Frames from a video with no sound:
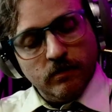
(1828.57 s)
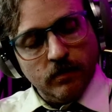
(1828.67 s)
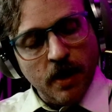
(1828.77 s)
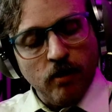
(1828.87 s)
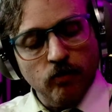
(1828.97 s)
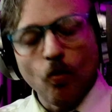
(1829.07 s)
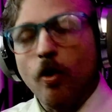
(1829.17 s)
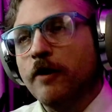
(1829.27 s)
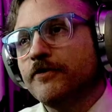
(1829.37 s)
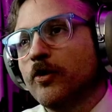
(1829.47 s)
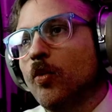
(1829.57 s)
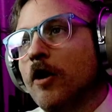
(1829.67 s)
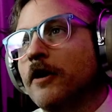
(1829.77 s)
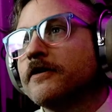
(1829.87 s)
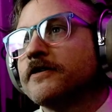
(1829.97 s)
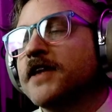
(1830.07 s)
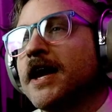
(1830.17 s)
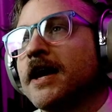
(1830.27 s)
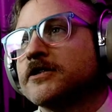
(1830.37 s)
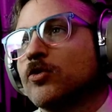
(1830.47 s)
now one of the one of the
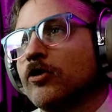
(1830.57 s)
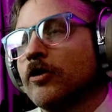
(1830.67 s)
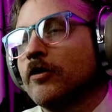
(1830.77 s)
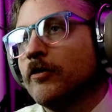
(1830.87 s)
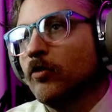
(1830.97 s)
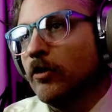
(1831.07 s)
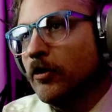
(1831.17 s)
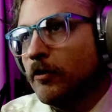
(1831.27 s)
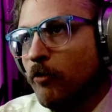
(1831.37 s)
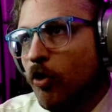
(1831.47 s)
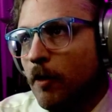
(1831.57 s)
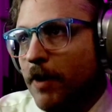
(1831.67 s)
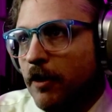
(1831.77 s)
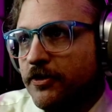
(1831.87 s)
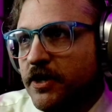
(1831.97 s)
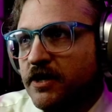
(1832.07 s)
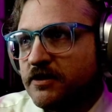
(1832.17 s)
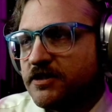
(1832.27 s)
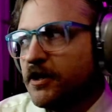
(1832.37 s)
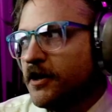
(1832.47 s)
things, and we'll learn we'll learn more about
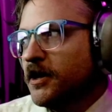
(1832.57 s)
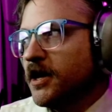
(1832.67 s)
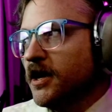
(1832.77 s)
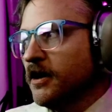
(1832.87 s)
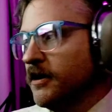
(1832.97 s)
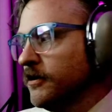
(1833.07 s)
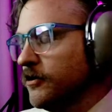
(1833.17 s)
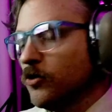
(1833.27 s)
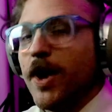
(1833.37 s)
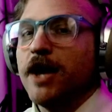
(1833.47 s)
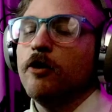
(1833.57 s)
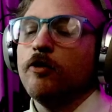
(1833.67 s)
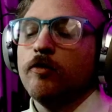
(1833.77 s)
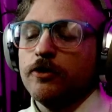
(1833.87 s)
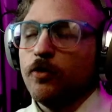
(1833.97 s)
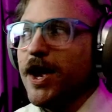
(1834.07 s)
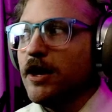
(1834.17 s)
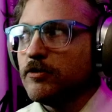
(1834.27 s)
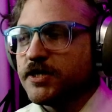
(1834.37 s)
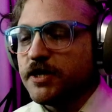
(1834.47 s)
this in the Waco the
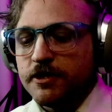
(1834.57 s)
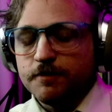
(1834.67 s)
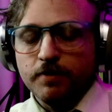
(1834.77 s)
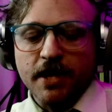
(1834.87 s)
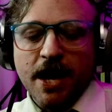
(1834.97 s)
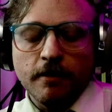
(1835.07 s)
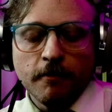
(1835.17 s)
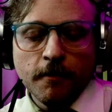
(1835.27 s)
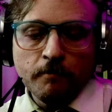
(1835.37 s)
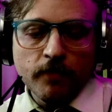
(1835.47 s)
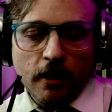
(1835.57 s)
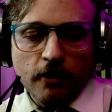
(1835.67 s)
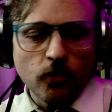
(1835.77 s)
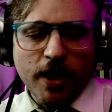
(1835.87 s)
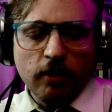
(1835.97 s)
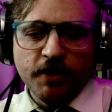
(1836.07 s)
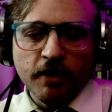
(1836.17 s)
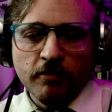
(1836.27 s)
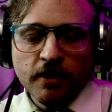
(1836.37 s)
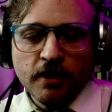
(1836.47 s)
Waco series, but that uh, the Waco
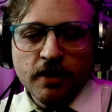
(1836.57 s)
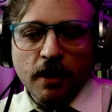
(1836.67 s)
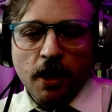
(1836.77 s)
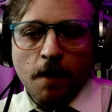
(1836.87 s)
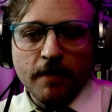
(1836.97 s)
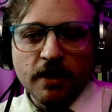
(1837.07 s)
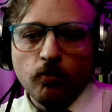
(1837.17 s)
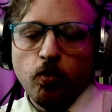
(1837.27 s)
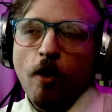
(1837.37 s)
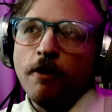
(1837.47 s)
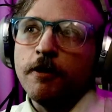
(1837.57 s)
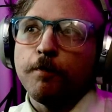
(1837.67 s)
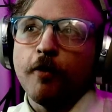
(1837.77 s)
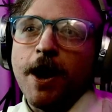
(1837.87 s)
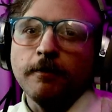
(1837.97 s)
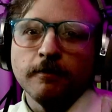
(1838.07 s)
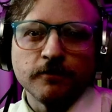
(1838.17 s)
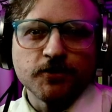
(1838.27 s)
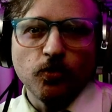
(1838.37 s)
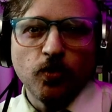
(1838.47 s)
video. Um, one of the
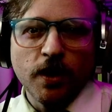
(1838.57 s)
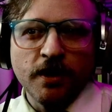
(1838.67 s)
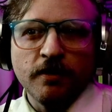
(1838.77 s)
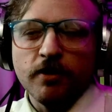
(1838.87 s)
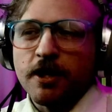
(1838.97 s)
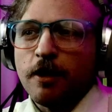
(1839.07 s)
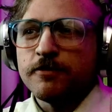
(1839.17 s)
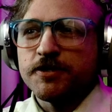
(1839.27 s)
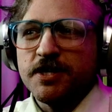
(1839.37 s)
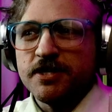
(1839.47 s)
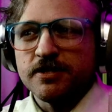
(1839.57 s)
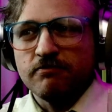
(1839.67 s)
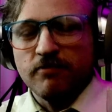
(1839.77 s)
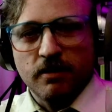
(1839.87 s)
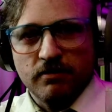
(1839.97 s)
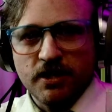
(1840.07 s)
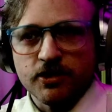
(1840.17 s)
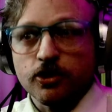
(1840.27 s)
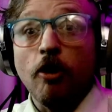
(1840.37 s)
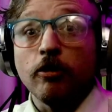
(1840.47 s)
problems when it comes to these
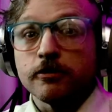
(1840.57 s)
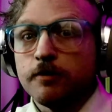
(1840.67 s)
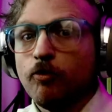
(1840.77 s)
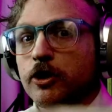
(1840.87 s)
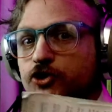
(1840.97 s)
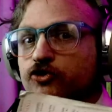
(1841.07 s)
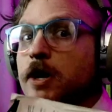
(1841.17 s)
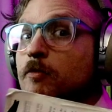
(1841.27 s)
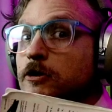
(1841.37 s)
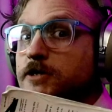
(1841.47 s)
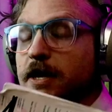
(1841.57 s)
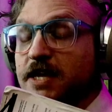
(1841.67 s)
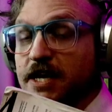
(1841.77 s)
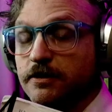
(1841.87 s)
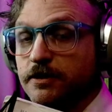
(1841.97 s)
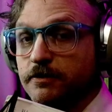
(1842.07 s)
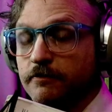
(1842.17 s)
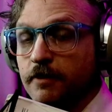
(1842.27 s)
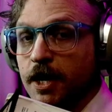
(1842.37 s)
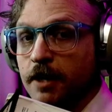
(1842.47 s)
these cults, the more extreme ones like this,
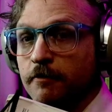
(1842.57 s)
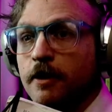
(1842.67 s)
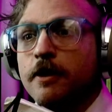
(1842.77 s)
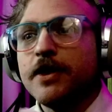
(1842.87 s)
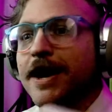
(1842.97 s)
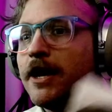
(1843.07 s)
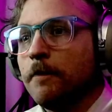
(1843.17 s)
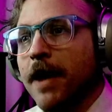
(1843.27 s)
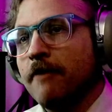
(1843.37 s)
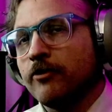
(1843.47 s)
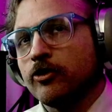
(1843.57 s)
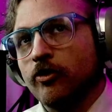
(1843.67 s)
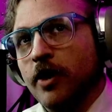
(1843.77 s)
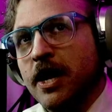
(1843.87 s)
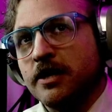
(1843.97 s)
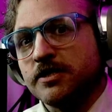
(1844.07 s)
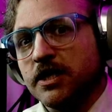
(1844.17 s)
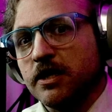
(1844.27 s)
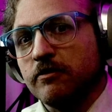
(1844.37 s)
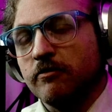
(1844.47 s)
right, that end up having
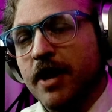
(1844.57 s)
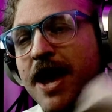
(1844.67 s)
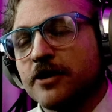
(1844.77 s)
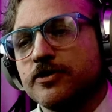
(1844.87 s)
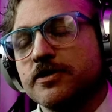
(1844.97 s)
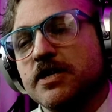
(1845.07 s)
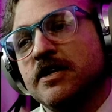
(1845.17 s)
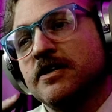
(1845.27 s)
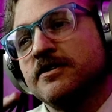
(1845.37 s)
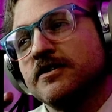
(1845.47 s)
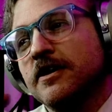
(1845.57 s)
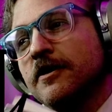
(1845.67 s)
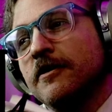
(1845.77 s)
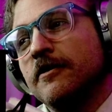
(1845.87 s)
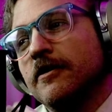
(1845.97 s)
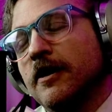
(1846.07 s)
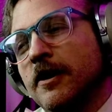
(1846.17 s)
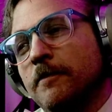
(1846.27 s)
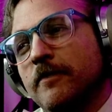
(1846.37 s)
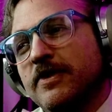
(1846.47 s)
crazy reactions, is
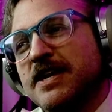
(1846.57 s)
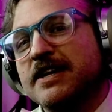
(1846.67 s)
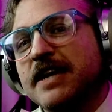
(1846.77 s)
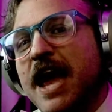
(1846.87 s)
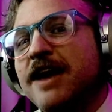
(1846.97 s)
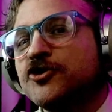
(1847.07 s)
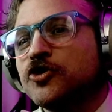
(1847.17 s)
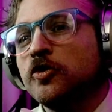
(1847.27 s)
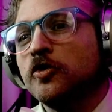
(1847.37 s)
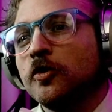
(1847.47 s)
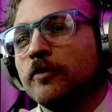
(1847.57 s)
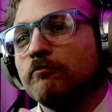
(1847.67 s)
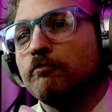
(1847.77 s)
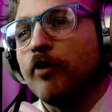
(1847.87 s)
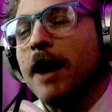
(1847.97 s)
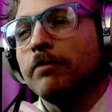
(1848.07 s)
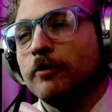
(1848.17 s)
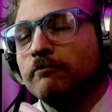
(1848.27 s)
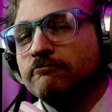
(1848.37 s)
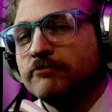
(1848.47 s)
um, the occasional
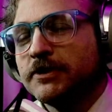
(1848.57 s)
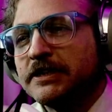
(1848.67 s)
problem